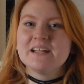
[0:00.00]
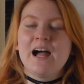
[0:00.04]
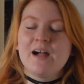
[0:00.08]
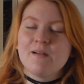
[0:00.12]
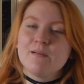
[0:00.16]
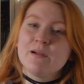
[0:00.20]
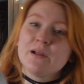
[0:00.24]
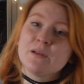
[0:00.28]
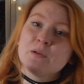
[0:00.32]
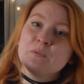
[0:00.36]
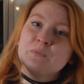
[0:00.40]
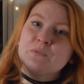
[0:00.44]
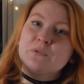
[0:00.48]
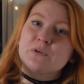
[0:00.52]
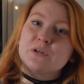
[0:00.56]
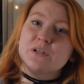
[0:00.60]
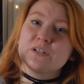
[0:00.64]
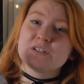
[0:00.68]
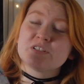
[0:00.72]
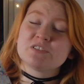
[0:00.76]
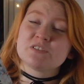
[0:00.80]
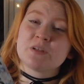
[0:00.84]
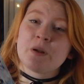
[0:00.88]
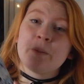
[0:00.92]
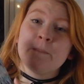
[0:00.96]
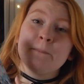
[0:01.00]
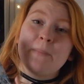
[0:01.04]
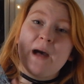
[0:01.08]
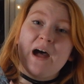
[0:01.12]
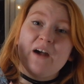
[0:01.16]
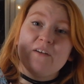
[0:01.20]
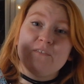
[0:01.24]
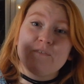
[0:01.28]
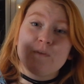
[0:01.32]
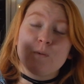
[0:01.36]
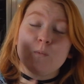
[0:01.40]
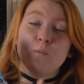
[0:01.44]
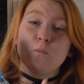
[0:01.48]
I read Words on
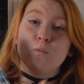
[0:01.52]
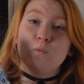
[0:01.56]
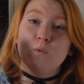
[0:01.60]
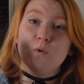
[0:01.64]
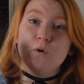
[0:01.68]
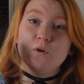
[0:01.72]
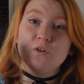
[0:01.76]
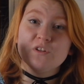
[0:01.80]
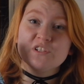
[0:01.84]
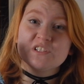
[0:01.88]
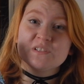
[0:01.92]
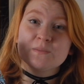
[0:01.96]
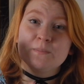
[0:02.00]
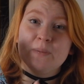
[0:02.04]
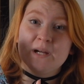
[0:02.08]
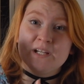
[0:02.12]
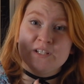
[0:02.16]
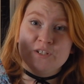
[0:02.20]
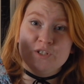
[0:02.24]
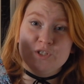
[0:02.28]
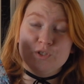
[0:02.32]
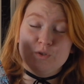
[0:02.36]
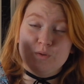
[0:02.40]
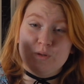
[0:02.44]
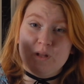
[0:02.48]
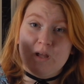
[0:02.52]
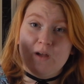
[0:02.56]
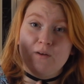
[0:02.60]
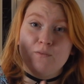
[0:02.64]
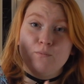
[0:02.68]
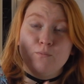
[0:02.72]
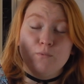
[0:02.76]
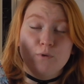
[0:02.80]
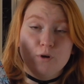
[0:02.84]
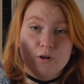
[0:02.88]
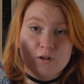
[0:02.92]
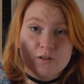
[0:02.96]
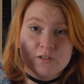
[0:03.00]
Bathroom Walls by Julia
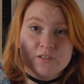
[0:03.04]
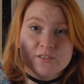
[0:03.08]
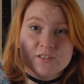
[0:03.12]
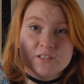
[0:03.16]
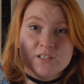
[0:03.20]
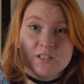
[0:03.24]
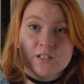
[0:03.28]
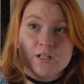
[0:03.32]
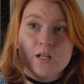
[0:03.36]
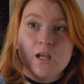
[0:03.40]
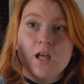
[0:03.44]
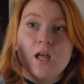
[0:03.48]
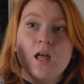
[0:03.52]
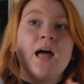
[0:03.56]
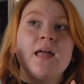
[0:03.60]
Walton,